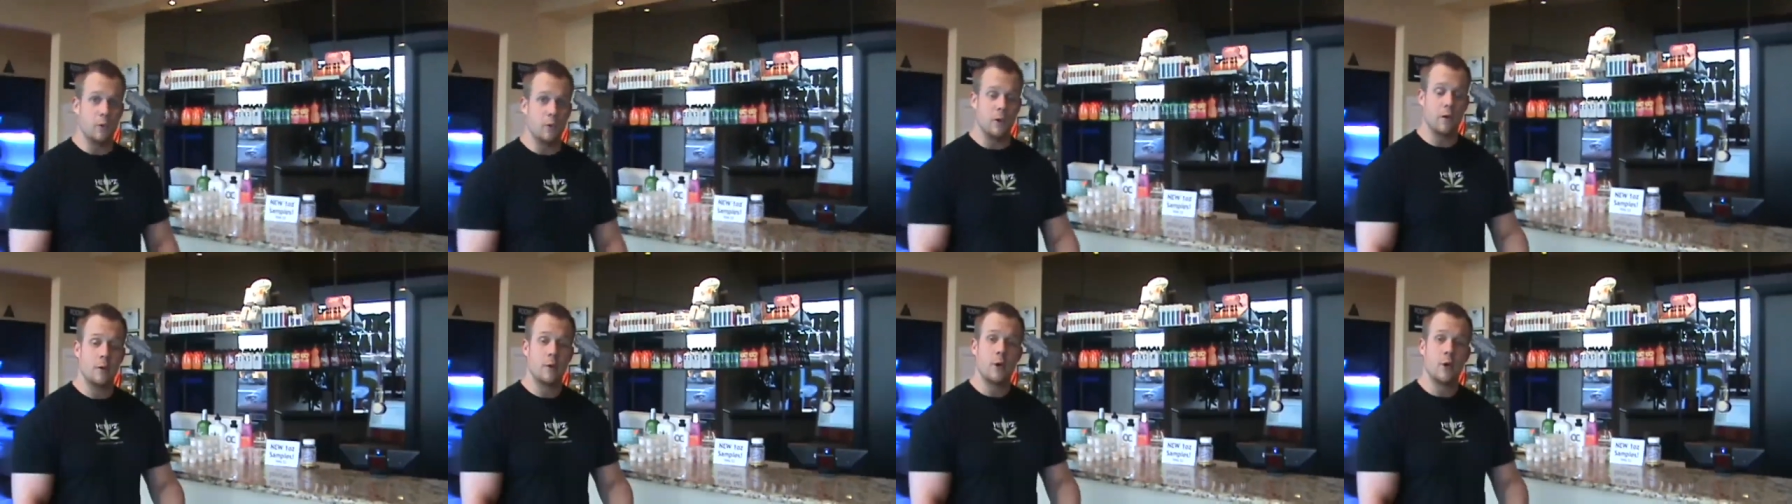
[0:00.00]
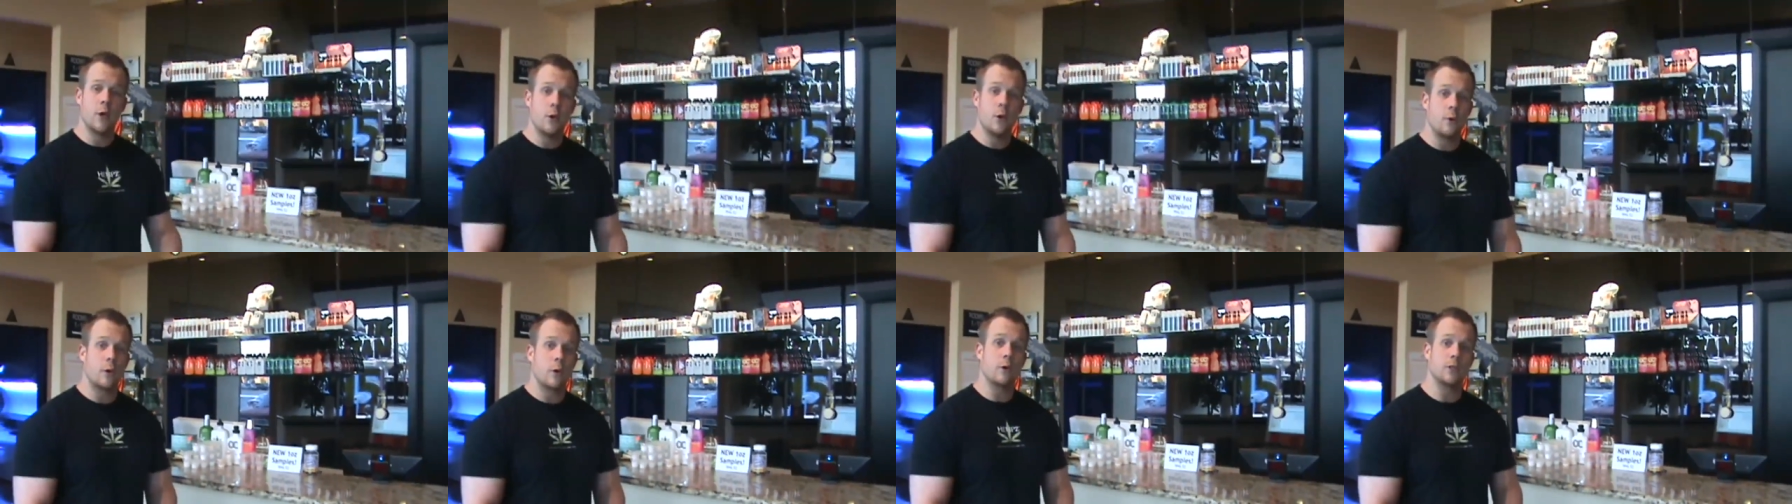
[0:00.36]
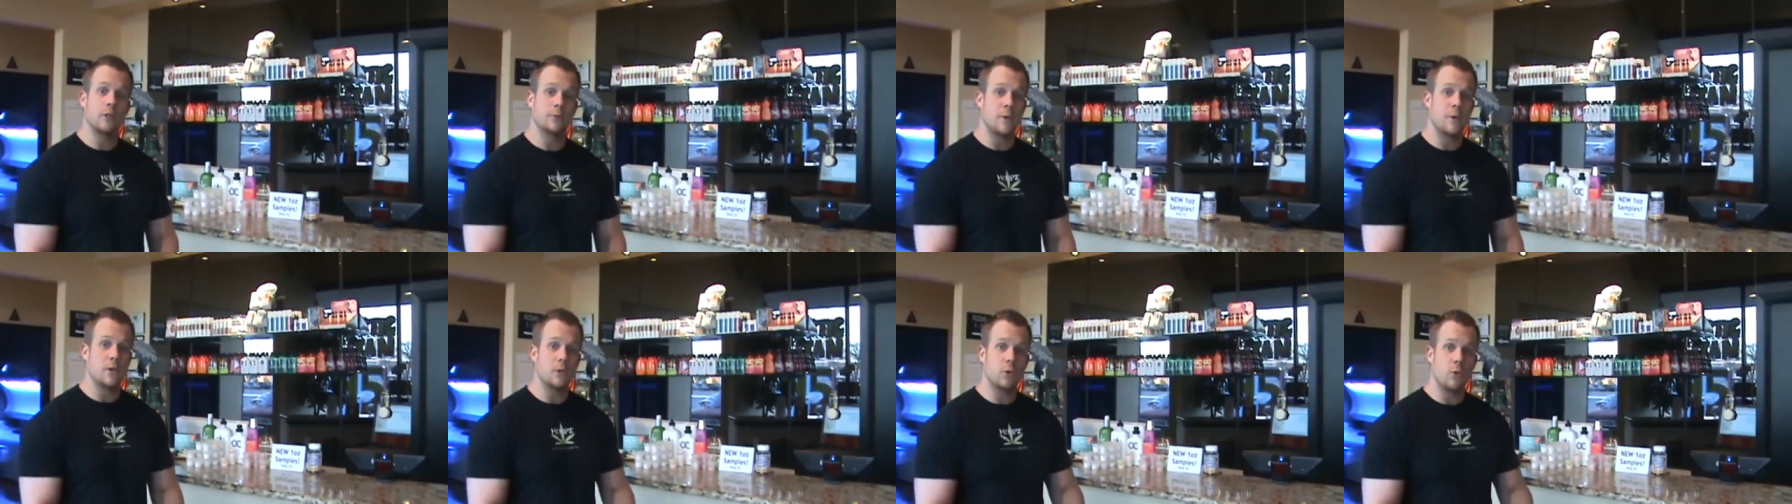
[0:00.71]
want. And with
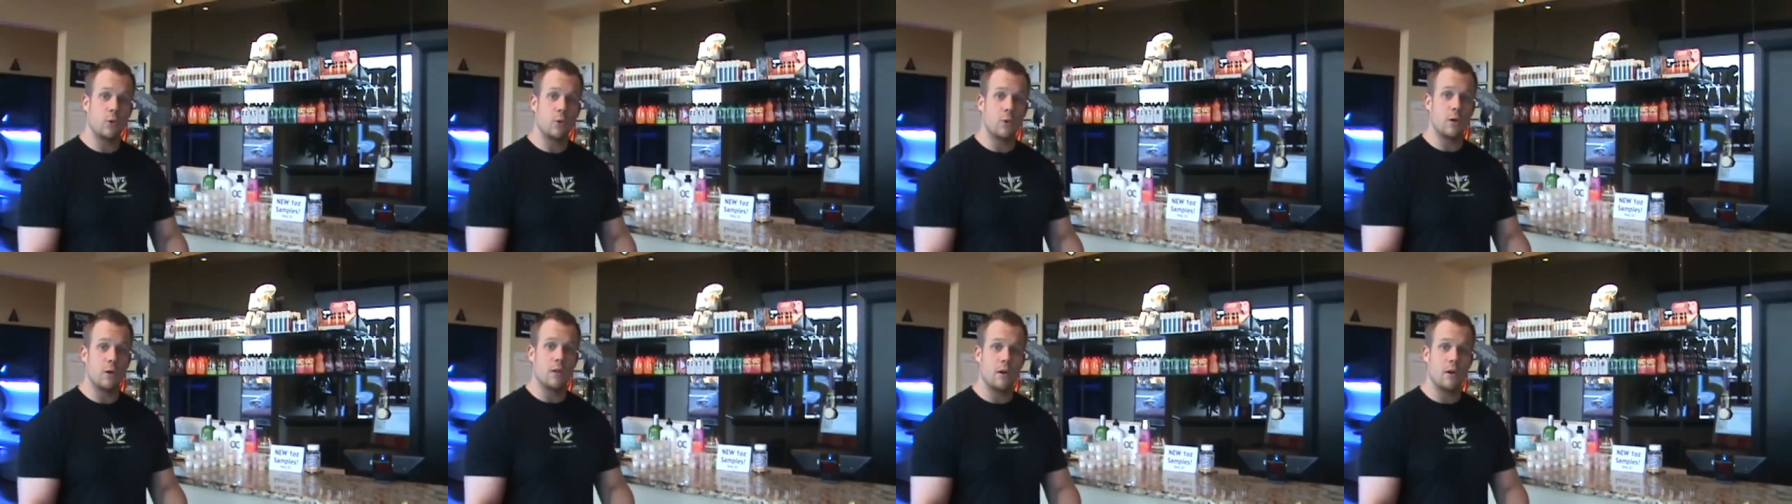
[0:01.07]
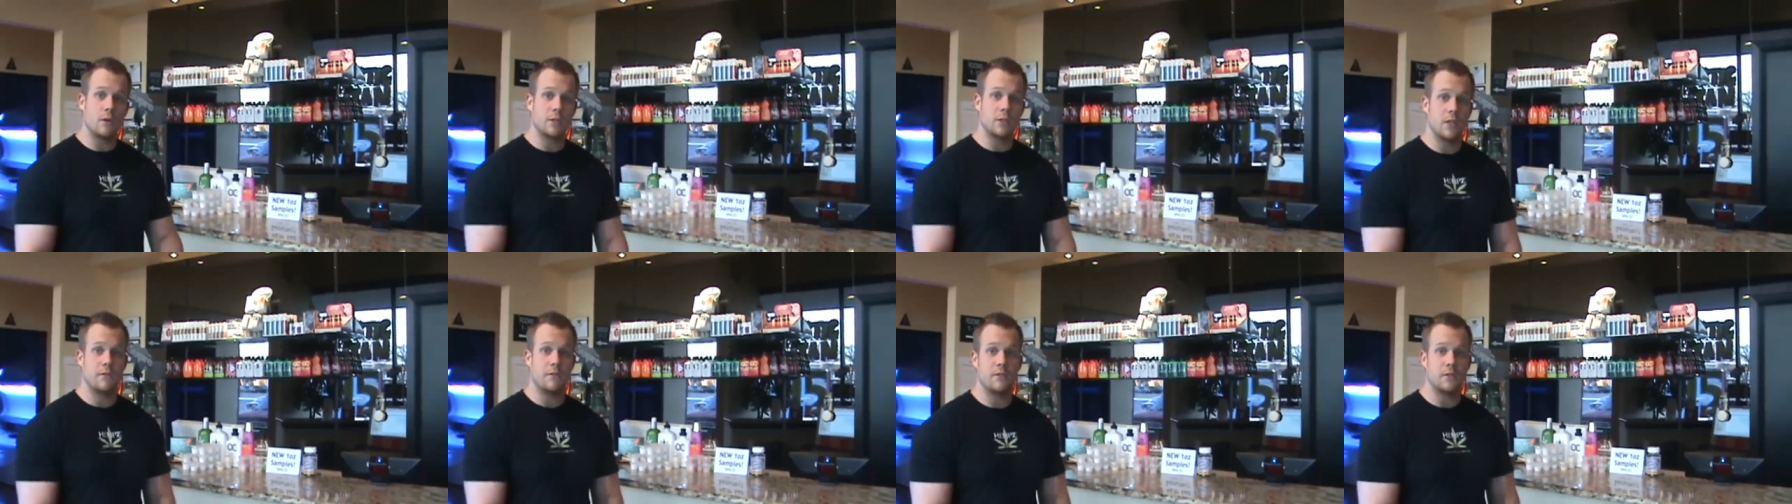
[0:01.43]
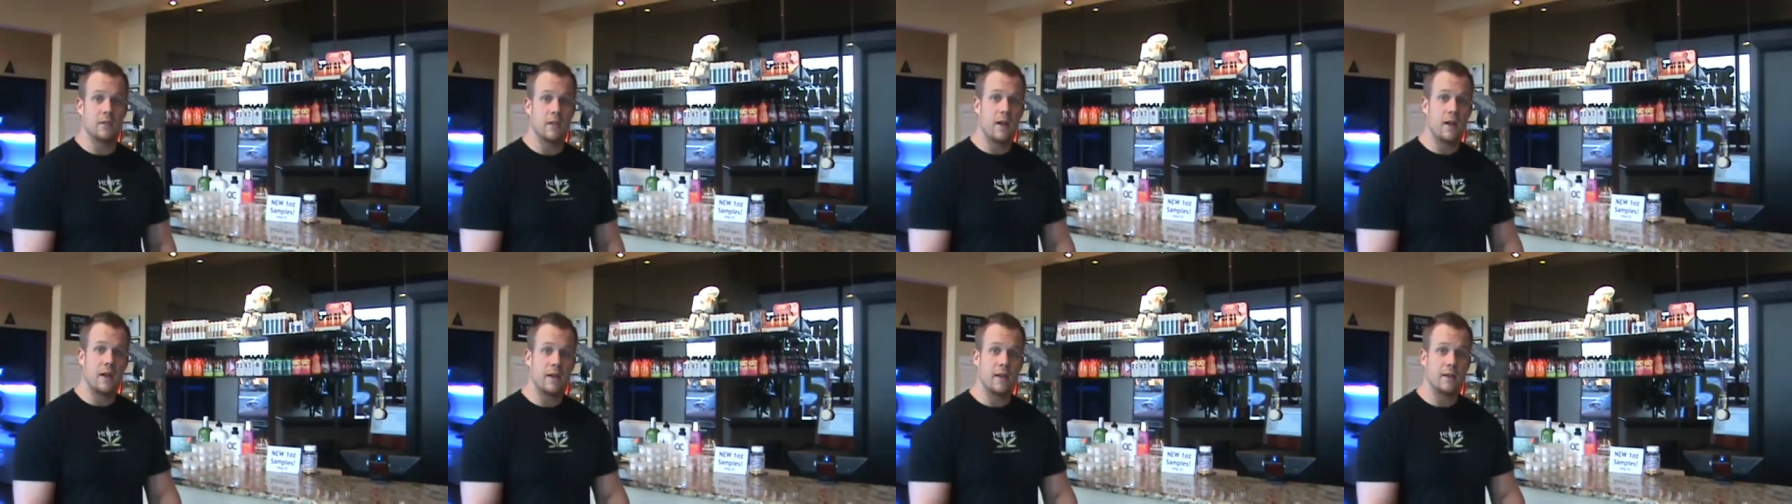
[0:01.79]
special order lotion you'd
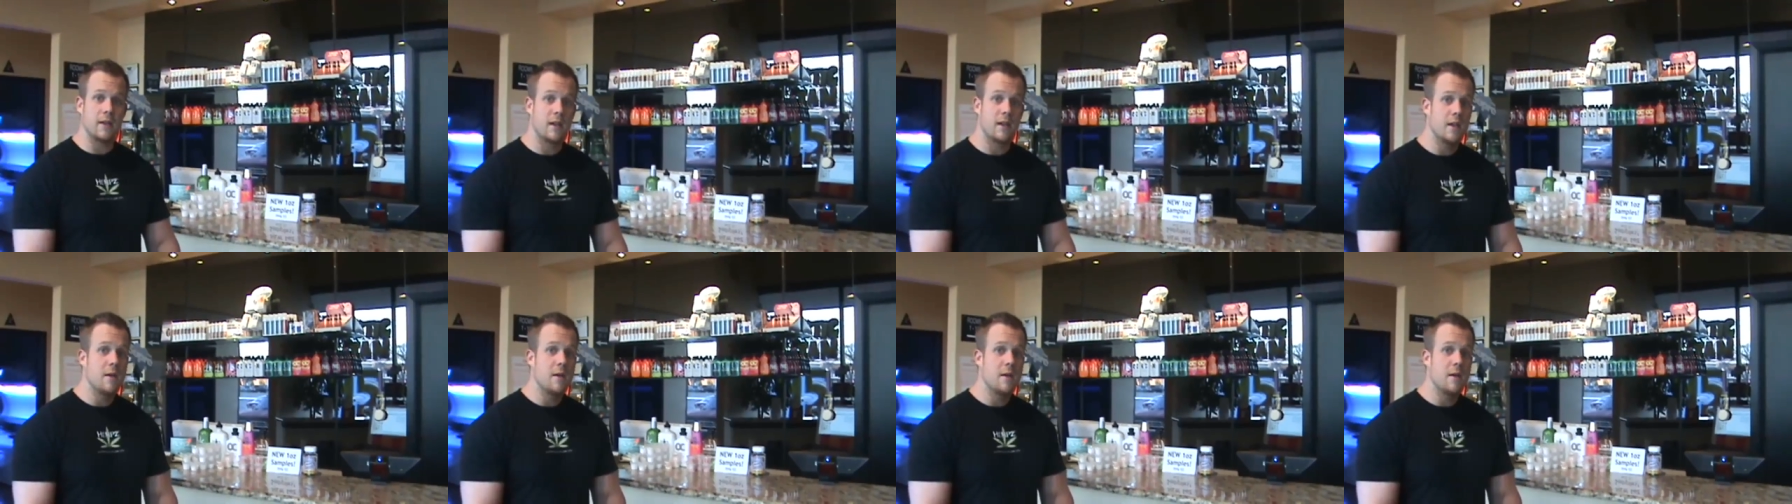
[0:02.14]
like.